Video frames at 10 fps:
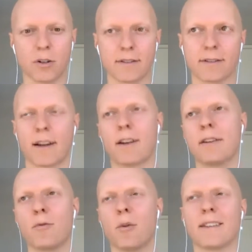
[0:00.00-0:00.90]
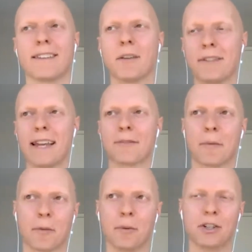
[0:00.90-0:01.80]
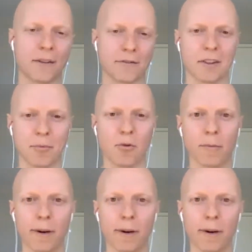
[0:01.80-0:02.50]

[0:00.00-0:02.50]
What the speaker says: where it's, I don't even want to say you take from the rich, give to the poor,